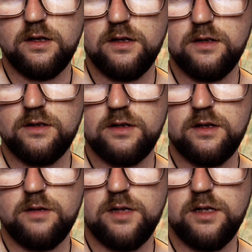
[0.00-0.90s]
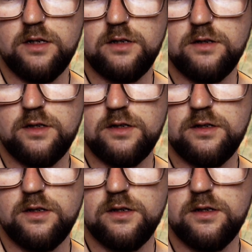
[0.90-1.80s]
this is going to be
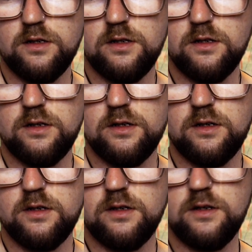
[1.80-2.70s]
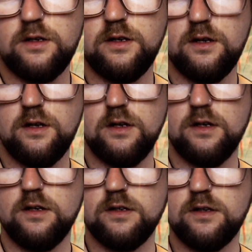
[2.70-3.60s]
interesting.
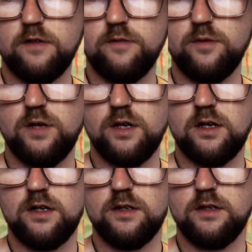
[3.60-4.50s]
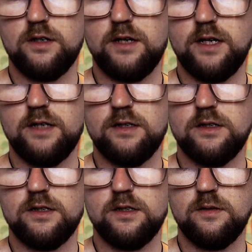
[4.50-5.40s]
So I've put it on, and
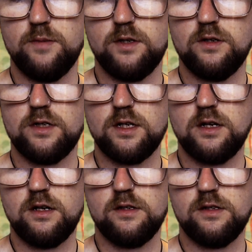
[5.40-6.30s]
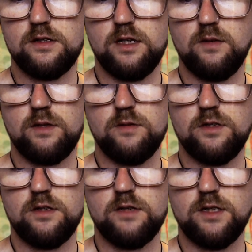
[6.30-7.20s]
because I can't see what I'm
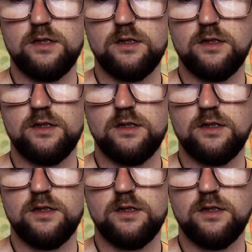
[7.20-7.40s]
doing,